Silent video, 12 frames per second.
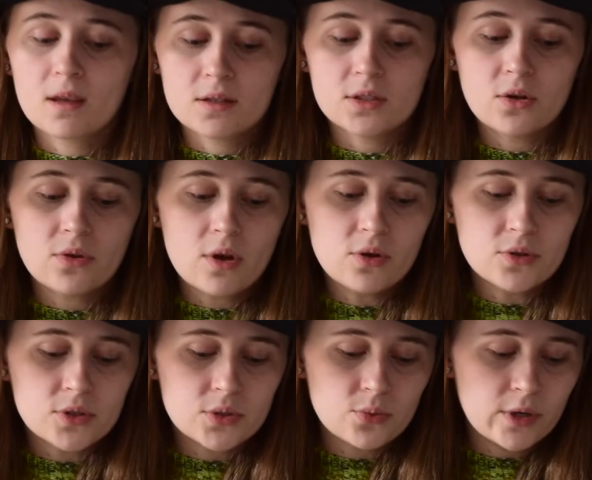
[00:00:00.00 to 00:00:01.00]
So
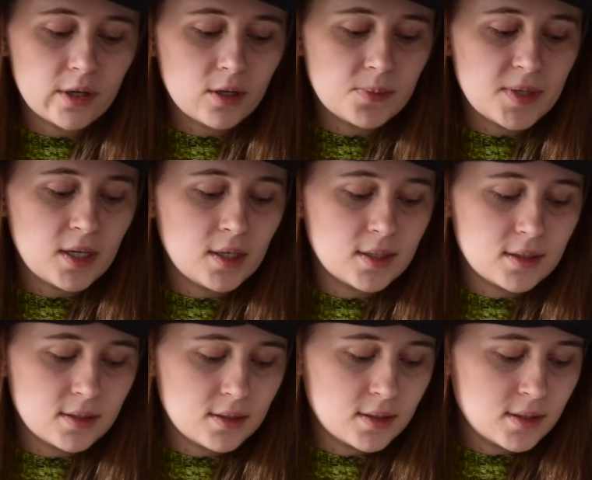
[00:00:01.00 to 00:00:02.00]
those will be
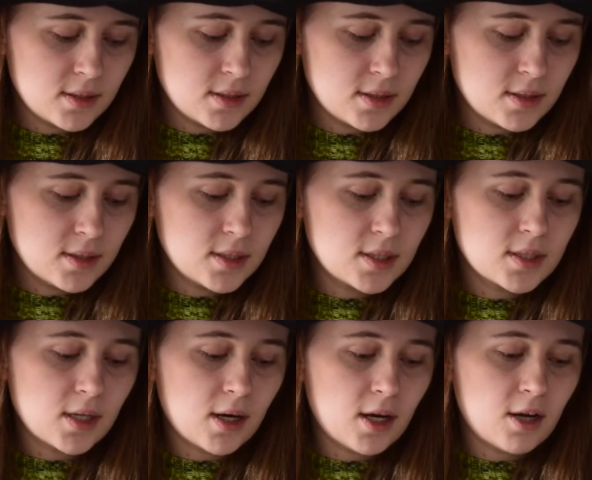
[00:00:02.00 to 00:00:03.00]

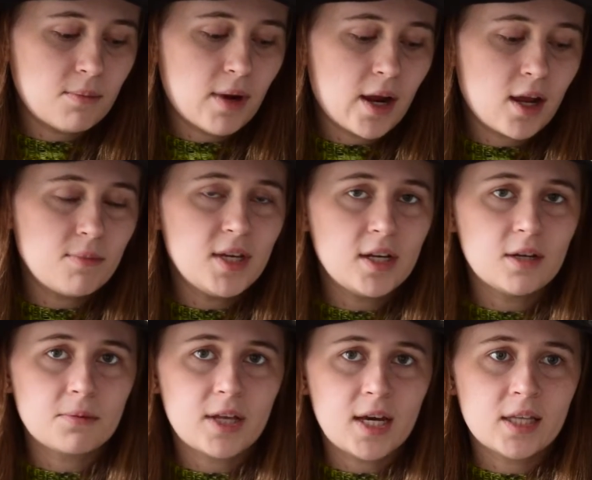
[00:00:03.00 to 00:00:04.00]
my
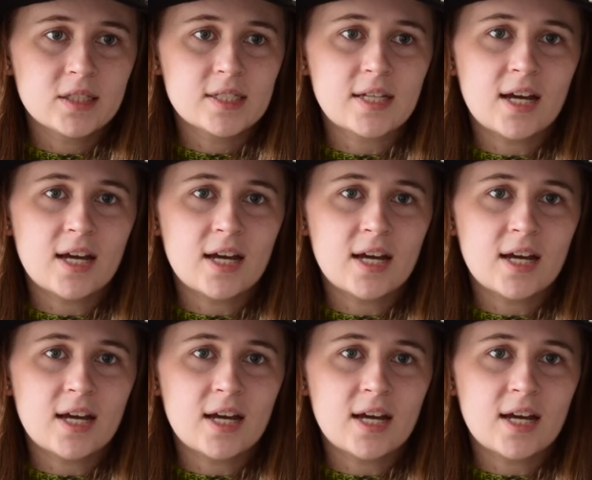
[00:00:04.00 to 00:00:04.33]
immediate plans.